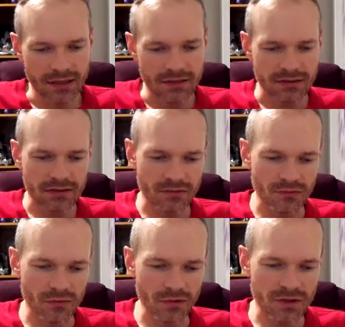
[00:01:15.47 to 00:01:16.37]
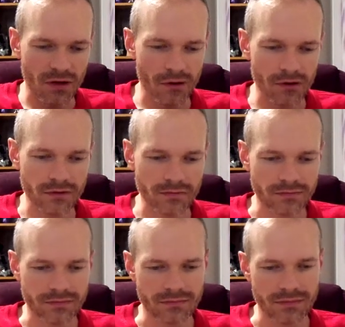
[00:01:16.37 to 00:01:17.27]
So the rules are:
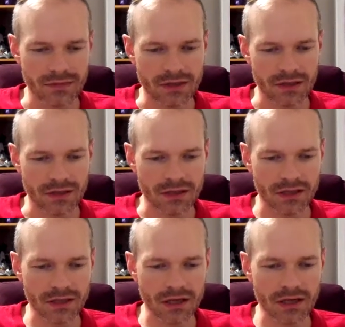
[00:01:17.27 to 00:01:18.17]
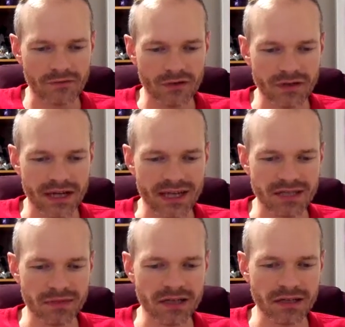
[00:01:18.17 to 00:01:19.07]
comfort has
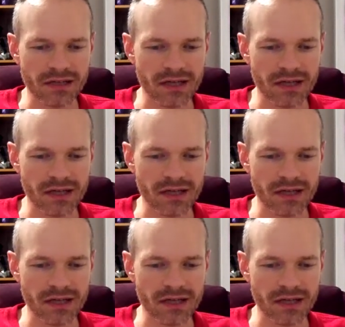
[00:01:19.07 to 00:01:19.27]
to be